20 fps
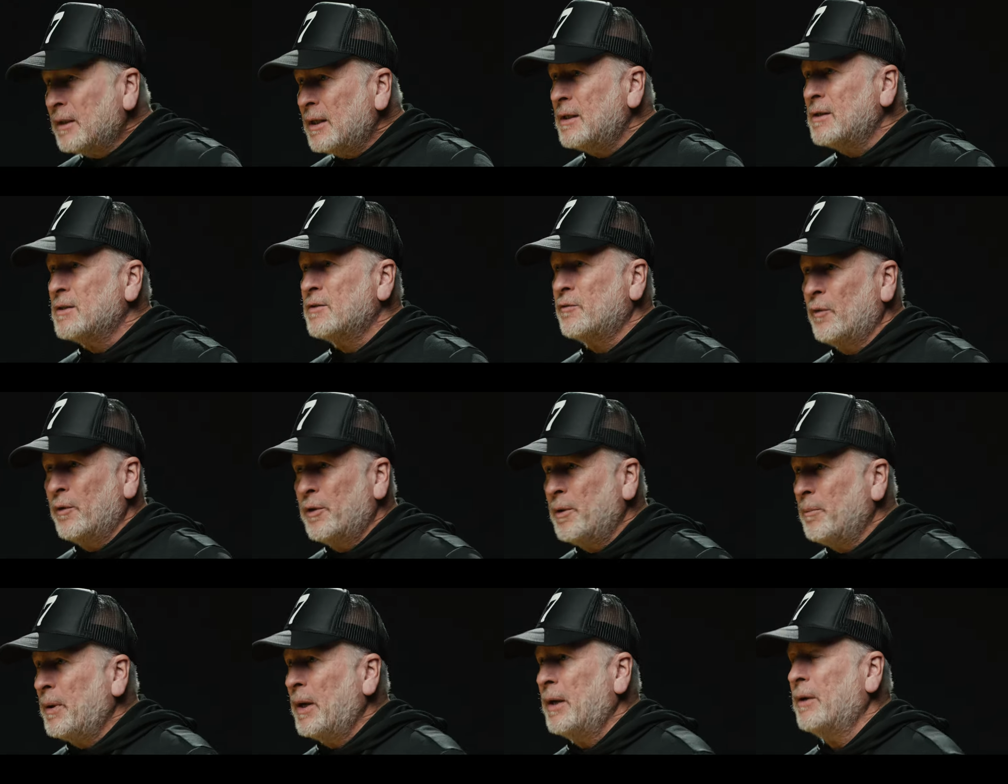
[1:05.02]
things for
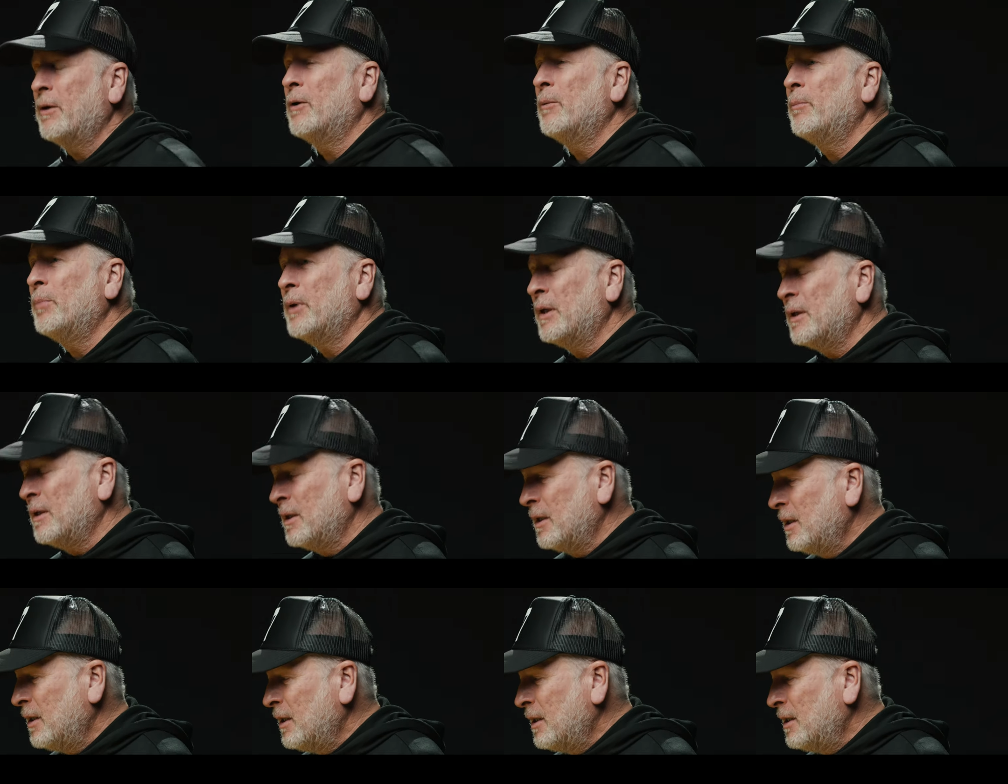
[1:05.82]
the better, but
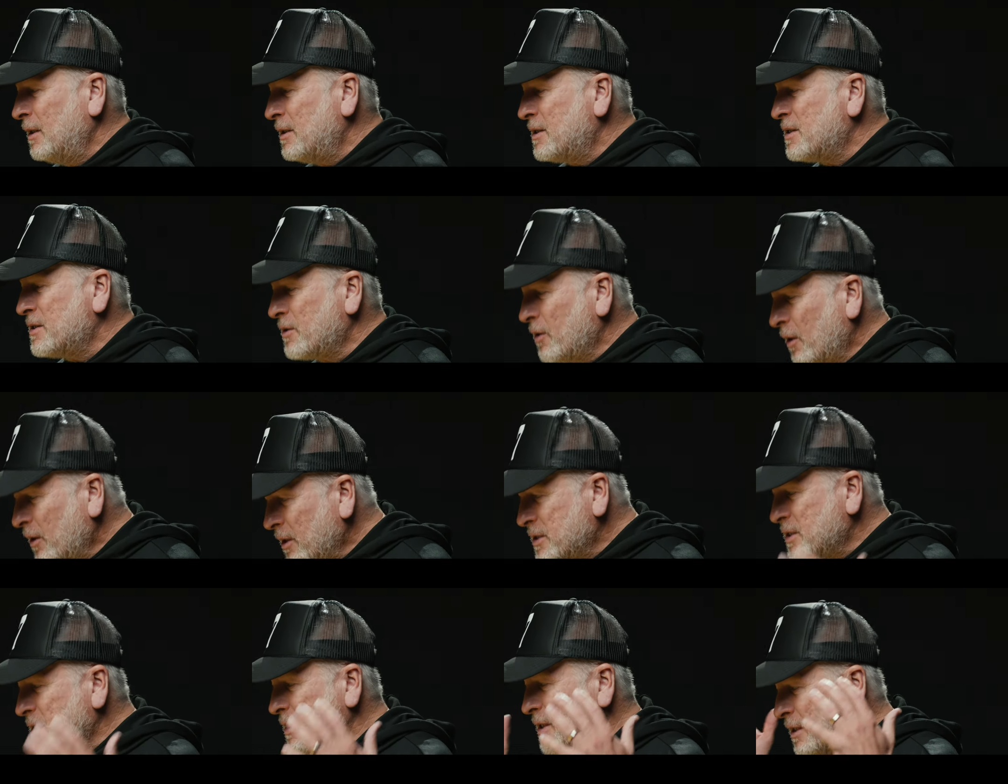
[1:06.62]
it
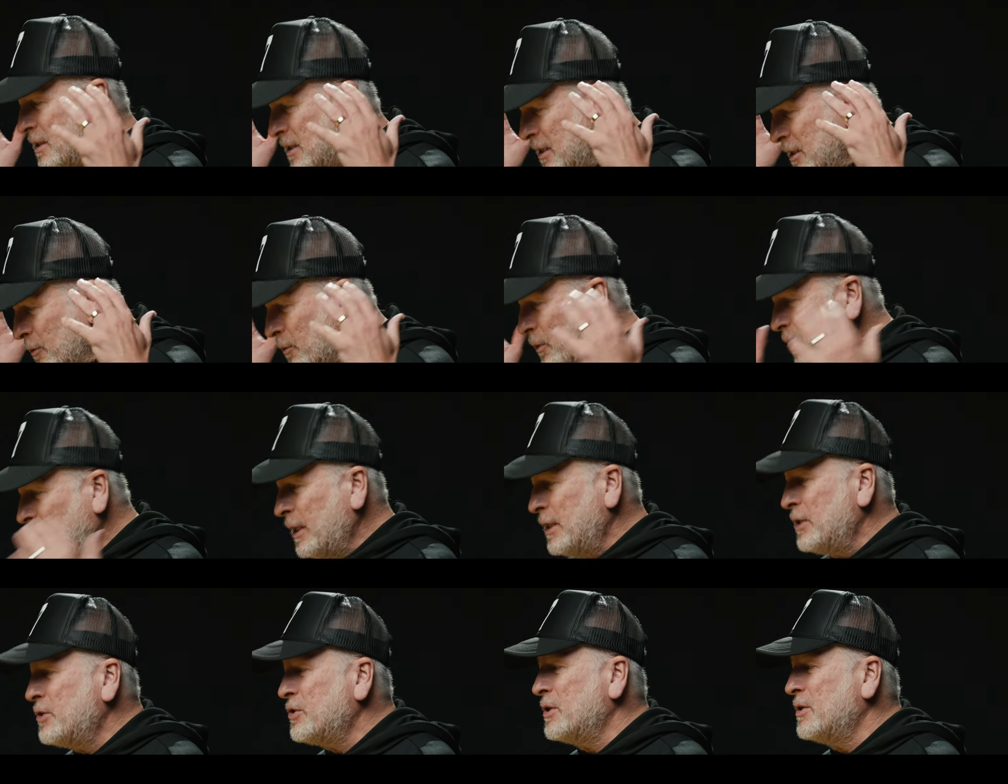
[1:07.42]
starts in a
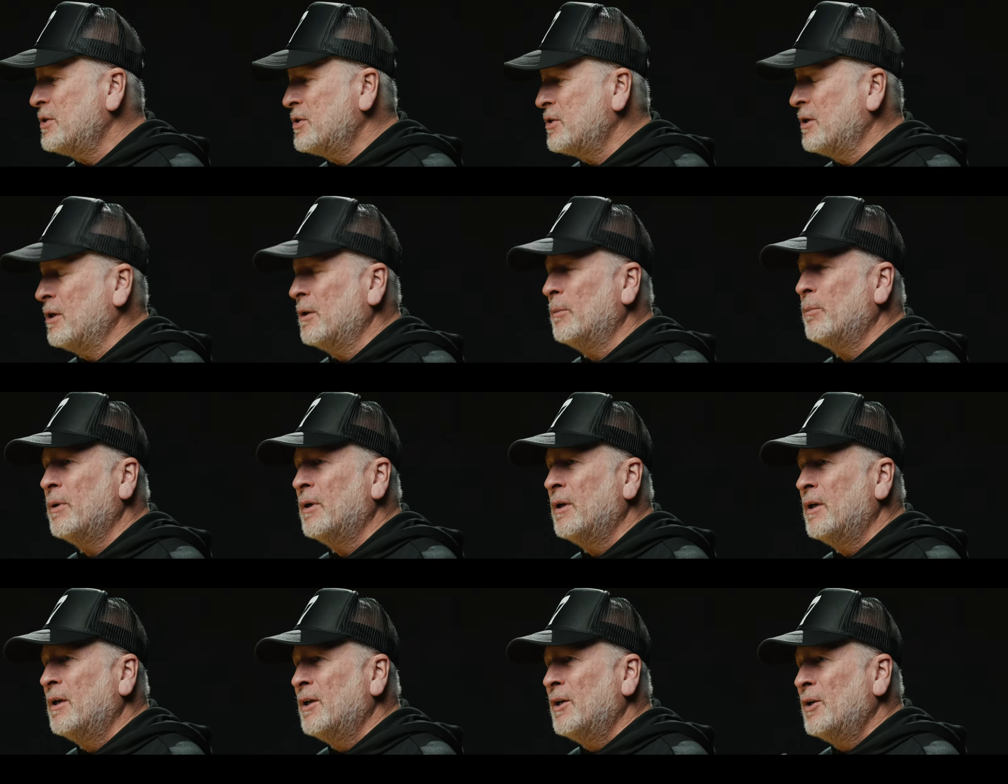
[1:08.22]
relationship
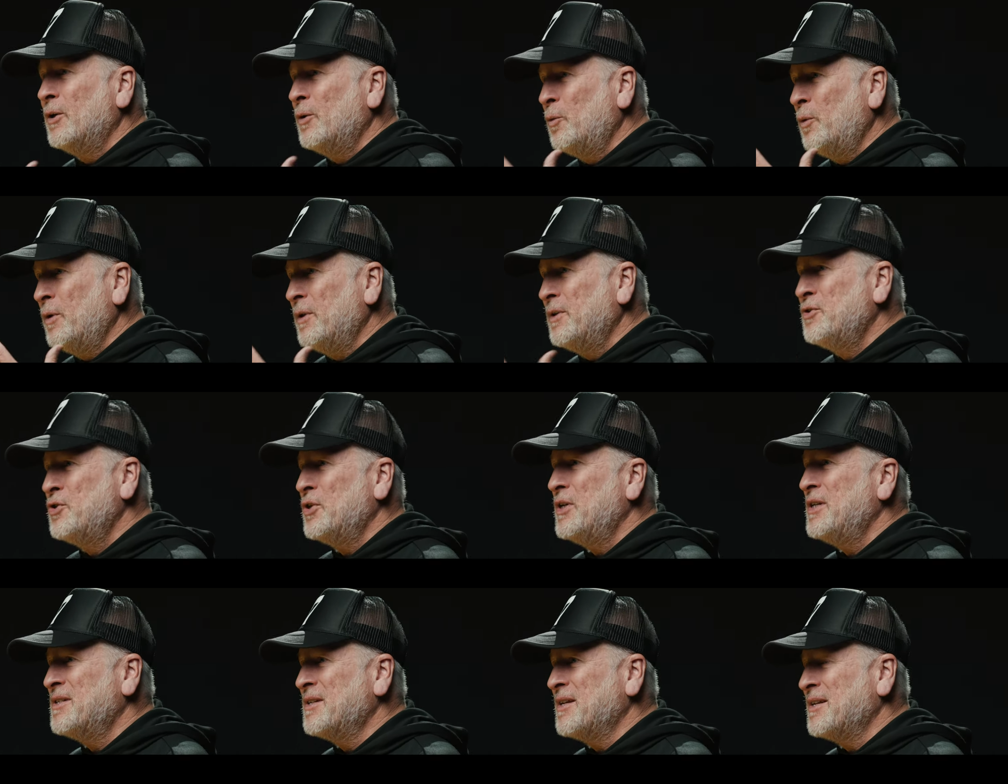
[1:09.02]
with
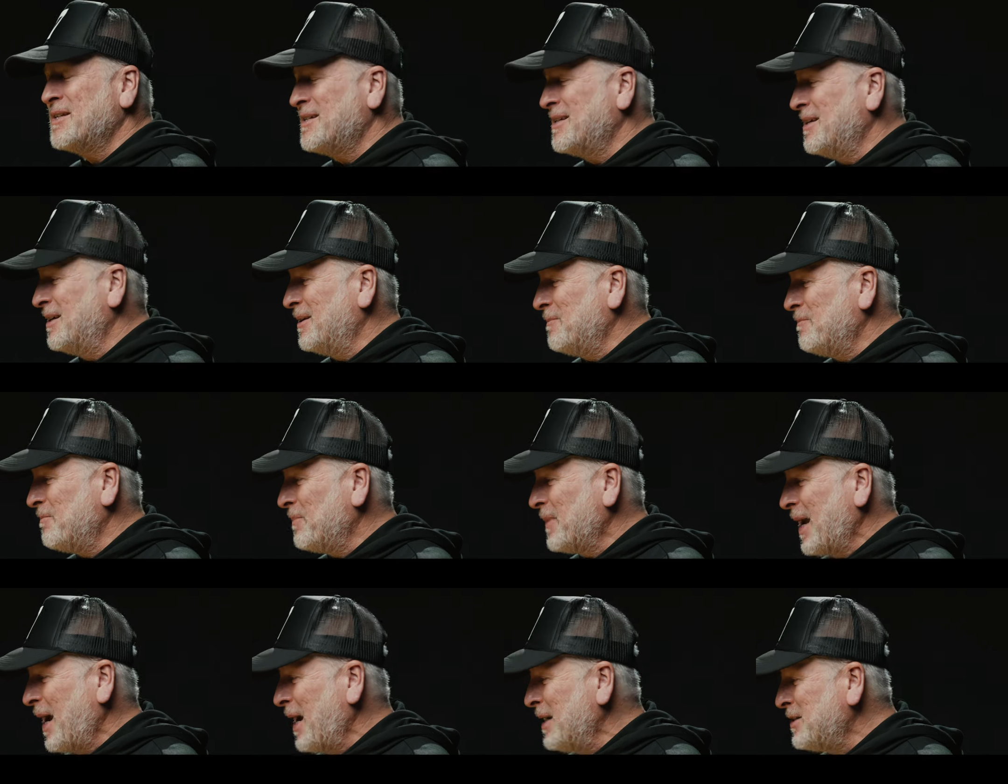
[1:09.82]
Jesus.
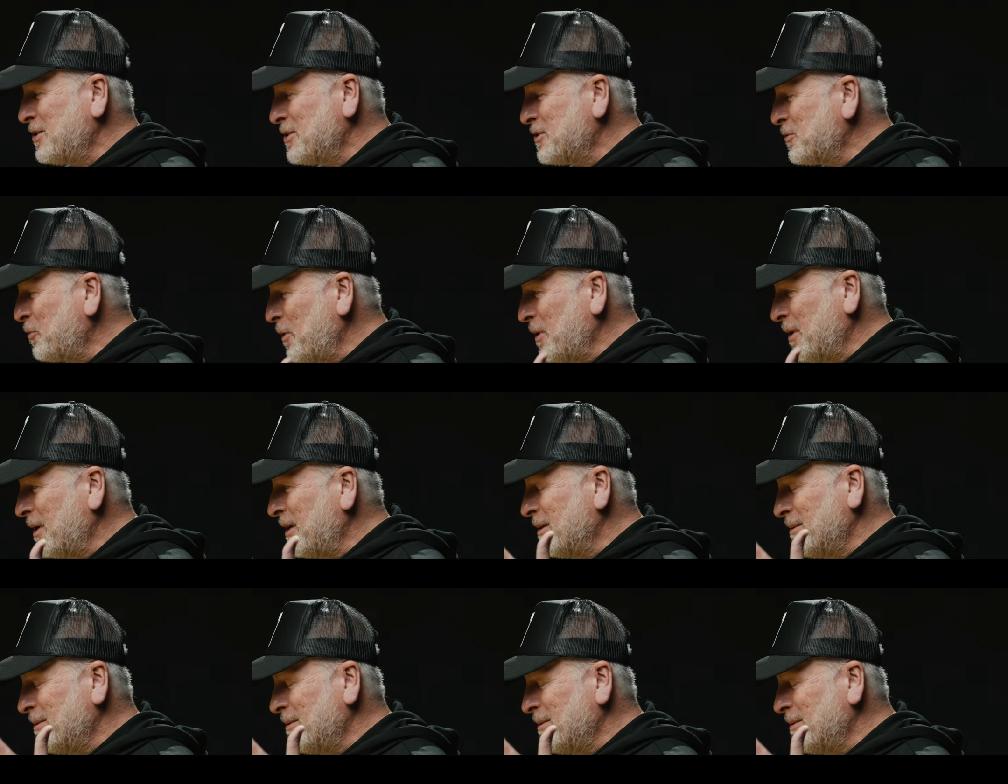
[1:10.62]
And I just want